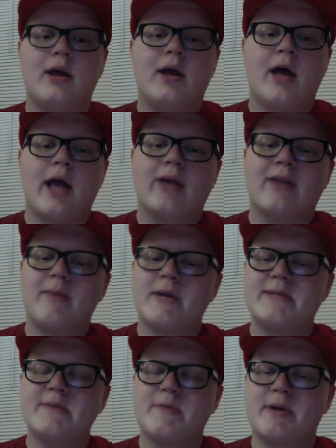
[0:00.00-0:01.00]
I guess that
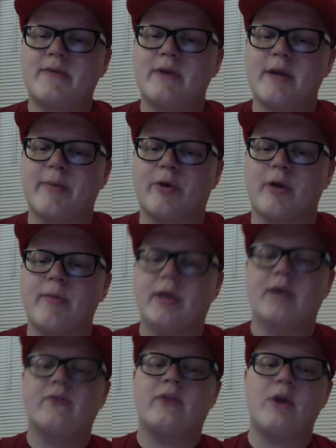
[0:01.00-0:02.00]
makes me a bit of a hypocrite,
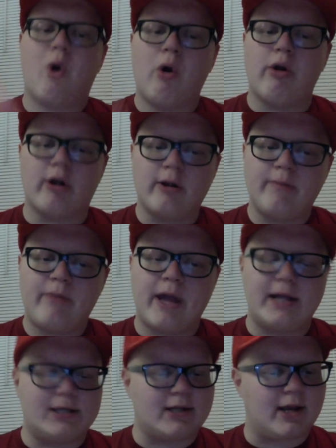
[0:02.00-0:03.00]
because The Order,
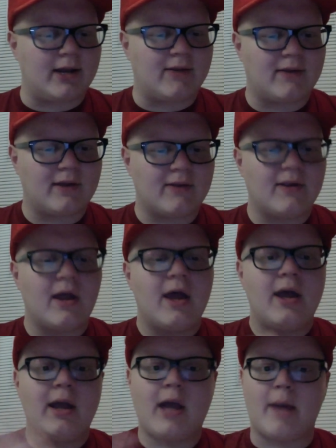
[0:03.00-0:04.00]
1886,
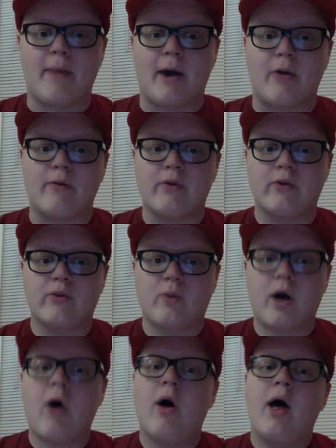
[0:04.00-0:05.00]
got bad reviews as
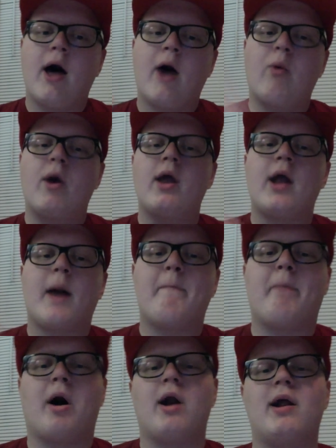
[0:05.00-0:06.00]
well. I went, I
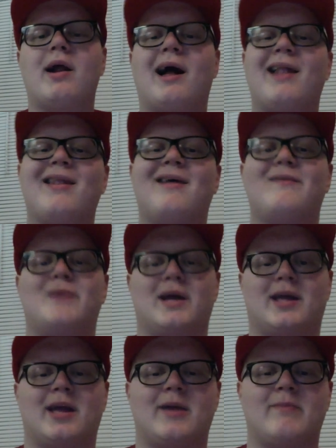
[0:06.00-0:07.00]
bought it, I loved that
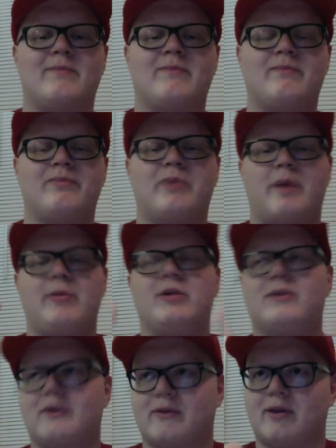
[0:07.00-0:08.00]
game. I mean,
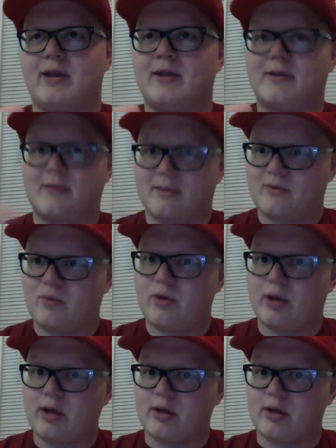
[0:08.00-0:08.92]
seriously, it's really good,